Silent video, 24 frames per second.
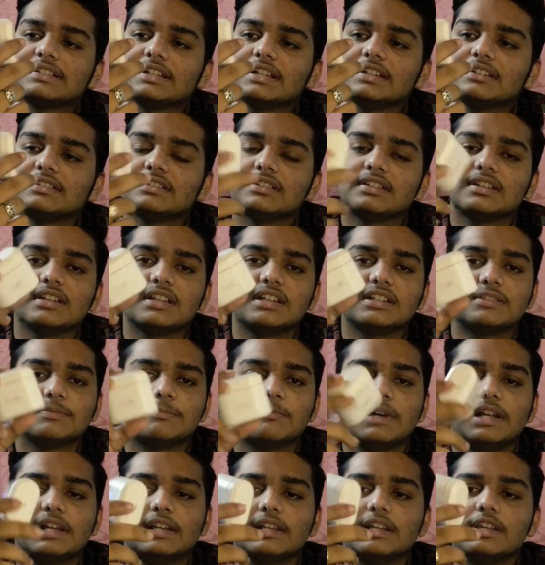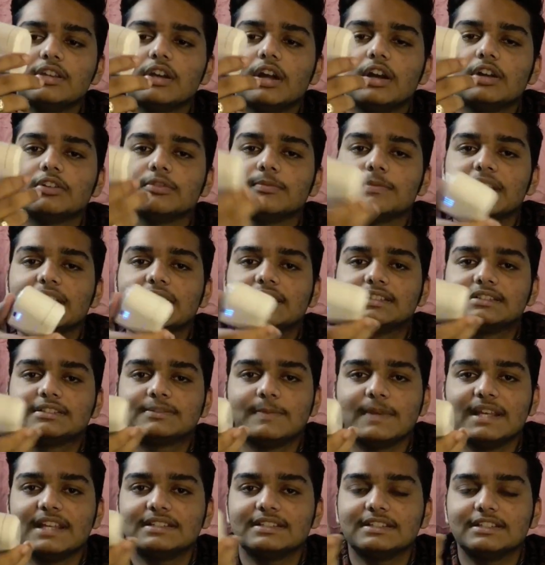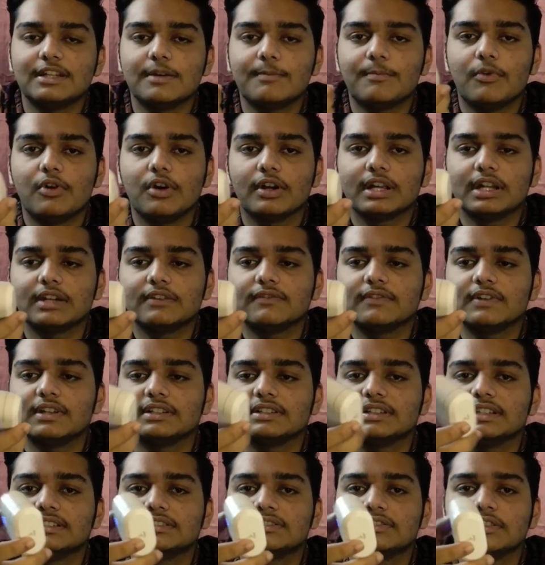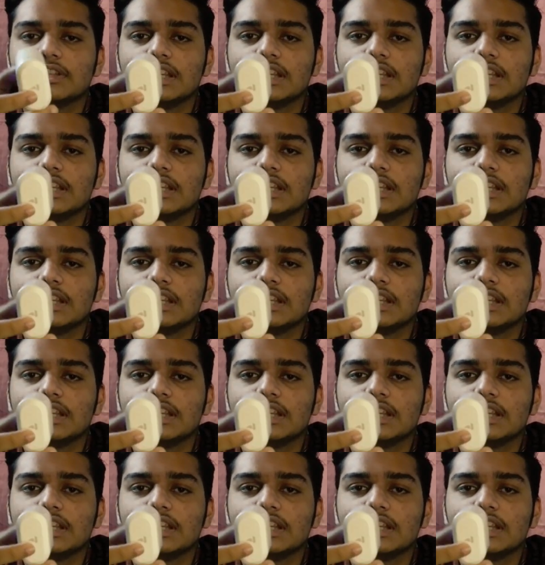size. It's bulky, you have to make space in your pocket for this to